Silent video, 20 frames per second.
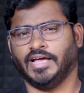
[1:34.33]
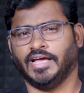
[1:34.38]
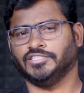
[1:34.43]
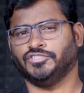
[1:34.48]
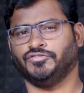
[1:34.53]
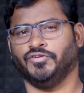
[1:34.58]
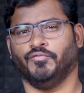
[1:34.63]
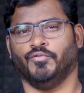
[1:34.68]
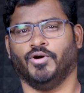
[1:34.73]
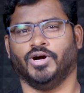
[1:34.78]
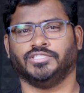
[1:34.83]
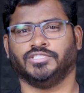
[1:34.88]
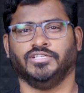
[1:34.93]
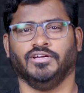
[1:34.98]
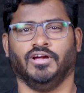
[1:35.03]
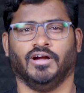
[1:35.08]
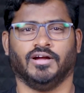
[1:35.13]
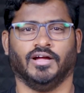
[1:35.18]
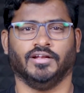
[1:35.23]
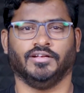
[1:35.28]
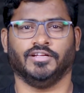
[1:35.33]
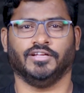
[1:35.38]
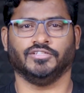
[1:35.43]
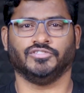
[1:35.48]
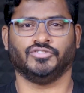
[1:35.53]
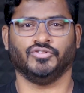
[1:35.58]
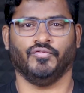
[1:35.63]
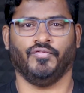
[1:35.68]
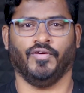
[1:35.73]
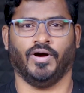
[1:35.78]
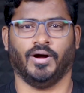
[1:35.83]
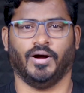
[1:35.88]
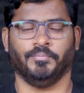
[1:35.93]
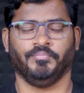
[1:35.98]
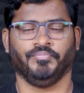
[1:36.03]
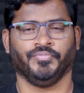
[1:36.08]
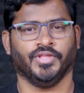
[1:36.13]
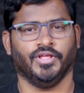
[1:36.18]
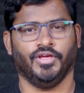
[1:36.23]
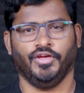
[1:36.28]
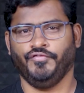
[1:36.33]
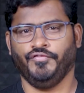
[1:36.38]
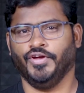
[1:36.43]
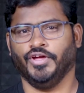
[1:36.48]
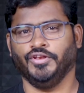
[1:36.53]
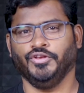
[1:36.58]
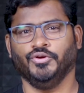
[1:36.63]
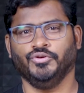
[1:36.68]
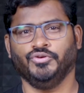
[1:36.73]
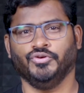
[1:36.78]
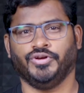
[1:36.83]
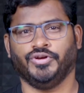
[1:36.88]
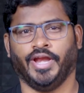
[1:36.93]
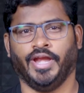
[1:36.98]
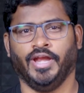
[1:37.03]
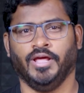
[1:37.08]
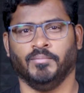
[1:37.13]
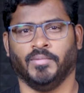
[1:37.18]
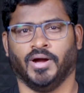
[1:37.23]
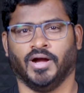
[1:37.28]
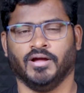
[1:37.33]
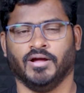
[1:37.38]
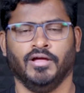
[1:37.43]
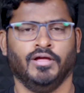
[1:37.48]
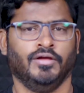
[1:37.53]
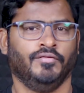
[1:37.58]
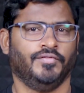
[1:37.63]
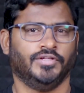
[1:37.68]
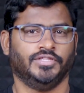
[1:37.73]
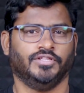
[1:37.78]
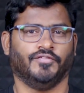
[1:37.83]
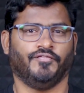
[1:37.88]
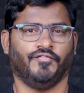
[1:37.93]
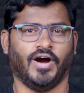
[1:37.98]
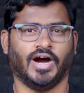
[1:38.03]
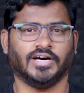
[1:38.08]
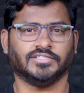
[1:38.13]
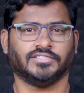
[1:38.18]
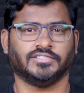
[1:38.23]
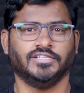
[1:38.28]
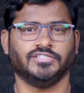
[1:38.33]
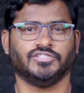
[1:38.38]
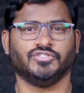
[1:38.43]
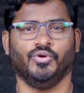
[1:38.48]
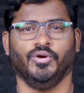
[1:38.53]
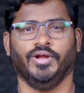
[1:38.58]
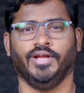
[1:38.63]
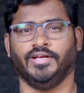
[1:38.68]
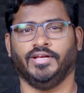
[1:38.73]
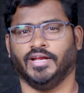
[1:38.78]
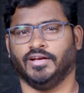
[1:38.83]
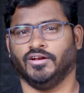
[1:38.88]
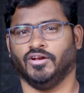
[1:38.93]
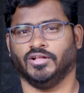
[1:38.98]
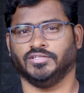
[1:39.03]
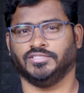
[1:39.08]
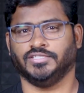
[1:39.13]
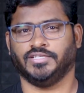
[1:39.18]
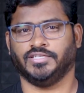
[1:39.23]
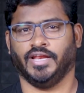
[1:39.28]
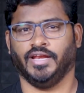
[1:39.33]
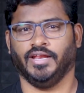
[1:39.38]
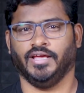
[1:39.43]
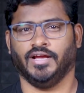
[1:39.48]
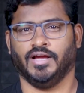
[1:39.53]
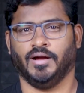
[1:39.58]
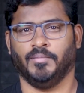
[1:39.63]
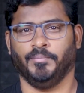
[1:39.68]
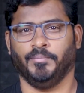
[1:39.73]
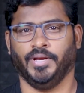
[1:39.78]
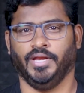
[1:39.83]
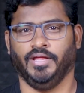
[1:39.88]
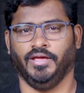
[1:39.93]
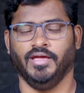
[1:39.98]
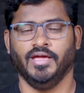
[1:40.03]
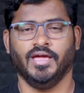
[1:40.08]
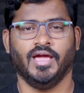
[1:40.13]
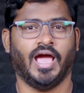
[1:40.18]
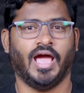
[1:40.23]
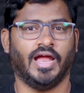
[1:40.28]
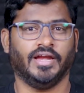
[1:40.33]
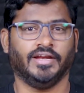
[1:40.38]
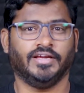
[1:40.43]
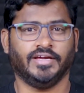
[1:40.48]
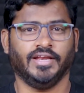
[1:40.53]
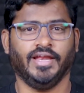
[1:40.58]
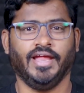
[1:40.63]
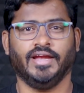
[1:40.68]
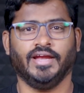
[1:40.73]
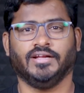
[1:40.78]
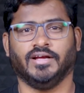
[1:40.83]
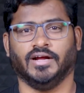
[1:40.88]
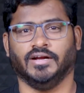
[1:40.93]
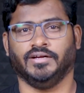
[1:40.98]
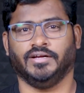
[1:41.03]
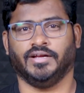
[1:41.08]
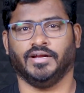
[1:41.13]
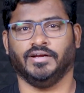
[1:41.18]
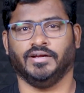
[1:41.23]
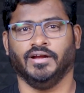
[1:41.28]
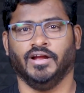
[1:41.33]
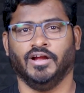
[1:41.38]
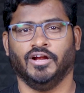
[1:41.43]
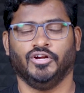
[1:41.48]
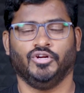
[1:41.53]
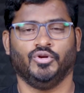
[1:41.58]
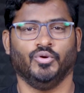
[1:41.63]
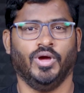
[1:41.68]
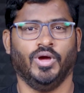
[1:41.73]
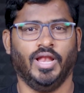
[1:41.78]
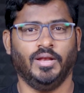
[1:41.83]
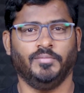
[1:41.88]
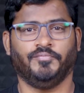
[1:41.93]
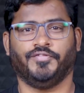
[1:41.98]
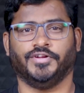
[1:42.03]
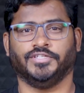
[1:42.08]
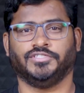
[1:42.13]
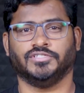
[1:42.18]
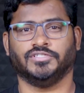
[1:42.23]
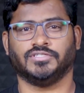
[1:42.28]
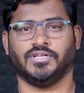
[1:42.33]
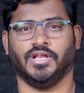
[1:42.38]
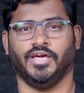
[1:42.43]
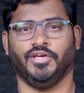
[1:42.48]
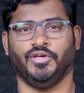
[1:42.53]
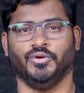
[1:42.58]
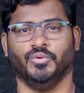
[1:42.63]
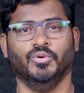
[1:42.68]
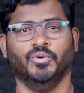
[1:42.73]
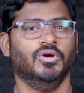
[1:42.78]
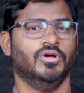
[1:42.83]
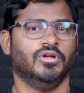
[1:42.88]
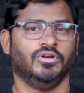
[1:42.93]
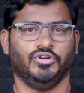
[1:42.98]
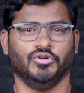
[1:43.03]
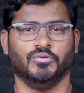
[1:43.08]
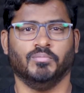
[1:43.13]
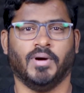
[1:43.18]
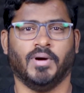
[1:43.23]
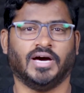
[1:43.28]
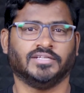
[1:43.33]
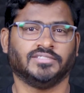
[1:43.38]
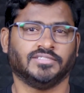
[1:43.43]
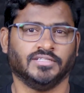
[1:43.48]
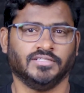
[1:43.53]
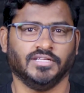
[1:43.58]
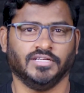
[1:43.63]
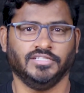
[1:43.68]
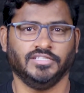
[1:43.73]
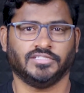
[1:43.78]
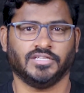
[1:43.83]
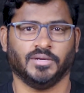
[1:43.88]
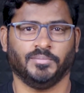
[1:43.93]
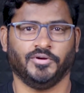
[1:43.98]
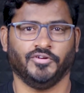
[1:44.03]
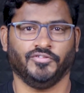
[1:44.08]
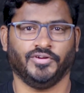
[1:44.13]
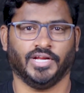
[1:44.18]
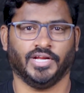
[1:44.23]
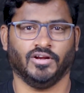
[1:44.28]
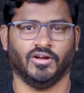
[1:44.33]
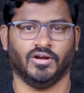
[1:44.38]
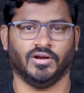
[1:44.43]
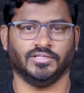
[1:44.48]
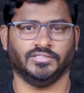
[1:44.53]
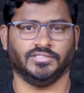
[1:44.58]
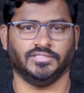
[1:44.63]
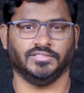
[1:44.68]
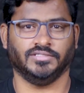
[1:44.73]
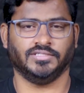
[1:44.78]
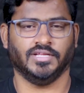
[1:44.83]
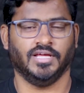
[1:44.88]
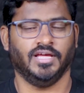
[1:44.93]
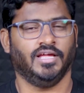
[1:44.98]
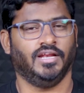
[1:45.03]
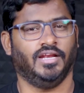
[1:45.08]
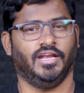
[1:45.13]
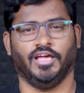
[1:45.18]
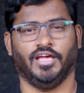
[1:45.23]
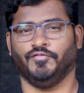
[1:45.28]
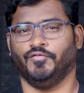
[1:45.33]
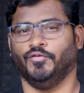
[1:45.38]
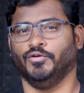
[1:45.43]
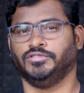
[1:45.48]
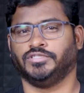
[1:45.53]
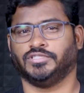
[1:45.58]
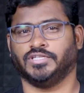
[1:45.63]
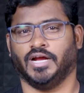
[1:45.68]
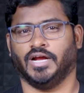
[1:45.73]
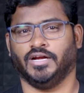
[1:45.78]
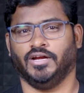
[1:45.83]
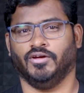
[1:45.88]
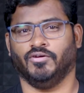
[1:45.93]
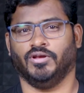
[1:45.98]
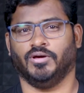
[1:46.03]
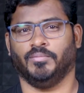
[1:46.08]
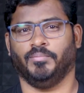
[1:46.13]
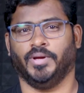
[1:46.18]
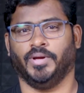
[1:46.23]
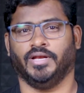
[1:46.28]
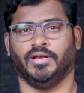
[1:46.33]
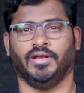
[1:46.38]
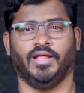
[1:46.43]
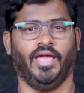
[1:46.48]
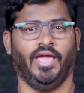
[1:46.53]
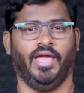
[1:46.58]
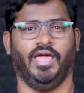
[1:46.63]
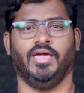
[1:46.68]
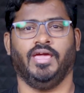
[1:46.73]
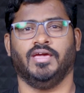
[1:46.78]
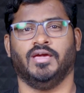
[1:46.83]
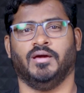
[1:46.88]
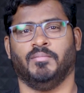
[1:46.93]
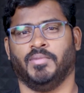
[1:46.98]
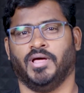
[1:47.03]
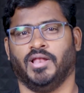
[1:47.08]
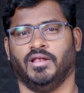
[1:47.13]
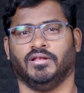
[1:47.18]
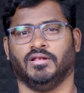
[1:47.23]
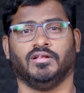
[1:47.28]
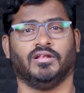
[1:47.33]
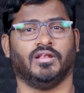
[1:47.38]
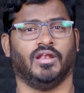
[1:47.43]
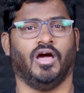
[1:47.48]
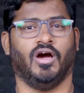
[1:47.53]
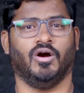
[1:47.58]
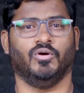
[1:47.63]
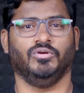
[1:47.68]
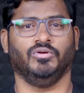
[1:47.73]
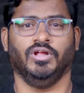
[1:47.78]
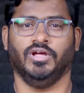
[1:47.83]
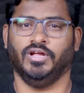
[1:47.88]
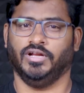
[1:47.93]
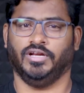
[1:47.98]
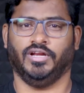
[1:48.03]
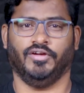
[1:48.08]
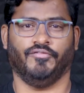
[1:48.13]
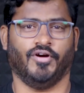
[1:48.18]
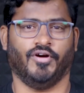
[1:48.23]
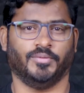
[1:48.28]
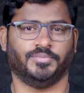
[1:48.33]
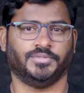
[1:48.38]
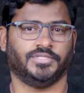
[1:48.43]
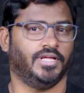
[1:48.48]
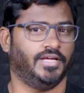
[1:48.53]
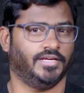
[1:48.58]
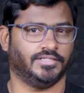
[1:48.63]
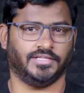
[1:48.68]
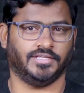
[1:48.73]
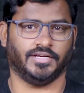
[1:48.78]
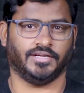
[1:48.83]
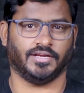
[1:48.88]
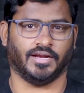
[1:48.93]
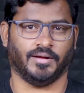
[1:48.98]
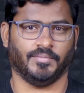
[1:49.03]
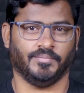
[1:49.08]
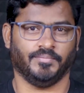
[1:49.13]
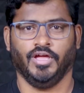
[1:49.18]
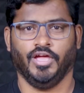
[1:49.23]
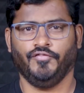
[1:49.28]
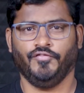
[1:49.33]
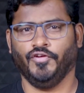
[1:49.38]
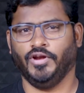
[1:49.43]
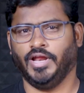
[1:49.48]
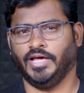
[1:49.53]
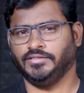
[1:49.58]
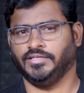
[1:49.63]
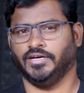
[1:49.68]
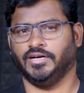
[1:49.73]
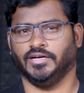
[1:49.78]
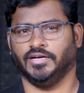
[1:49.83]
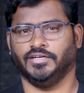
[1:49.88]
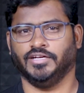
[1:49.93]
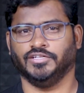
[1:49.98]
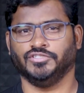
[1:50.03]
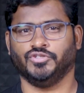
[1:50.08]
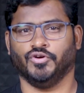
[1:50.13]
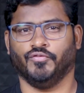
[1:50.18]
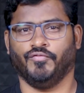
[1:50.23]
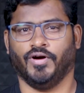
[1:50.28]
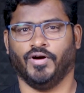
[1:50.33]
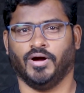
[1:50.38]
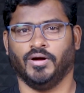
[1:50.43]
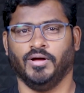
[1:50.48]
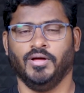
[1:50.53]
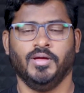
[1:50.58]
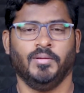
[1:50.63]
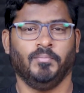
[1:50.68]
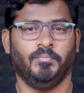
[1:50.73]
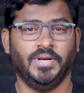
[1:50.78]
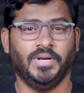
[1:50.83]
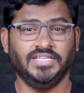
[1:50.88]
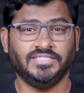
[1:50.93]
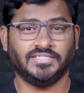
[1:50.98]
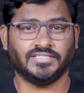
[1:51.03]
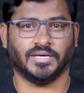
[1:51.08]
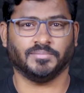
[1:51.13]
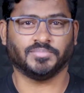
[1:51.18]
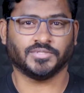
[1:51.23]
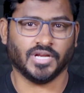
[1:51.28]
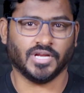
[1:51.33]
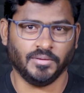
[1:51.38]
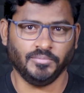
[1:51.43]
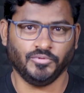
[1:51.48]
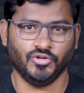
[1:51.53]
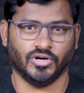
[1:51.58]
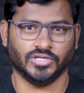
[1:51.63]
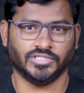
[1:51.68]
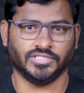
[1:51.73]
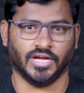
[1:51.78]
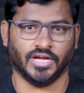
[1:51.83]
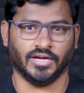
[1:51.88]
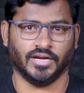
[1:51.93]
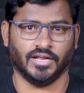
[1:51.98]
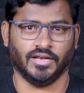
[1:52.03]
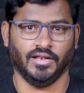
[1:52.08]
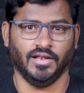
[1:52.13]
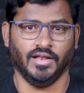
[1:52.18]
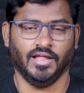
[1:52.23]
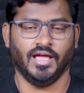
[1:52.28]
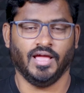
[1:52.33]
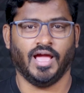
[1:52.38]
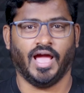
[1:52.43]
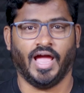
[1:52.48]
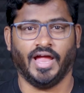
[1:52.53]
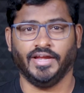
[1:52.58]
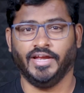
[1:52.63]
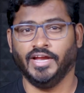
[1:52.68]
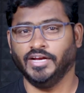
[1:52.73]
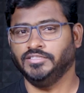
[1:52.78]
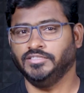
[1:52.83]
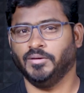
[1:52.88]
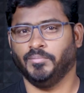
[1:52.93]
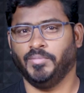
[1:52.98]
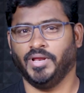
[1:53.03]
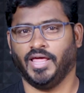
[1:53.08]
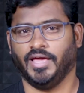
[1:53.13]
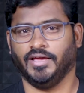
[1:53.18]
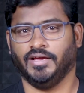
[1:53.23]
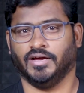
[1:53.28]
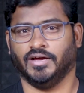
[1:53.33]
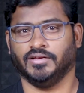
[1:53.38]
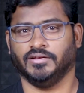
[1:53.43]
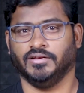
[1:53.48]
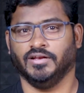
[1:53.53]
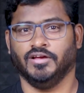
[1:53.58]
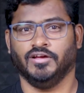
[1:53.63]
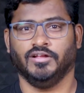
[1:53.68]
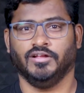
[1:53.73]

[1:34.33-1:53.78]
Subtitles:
thanks for watching our content so far. If you're new to Training Mark, we're the fastest growing technology training company and create content to help freshers like you to master the disruptive technologies like full stack development, AML, cloud, DevOps, etc. If you like the content so far, please subscribe to our channel and hit the bell icon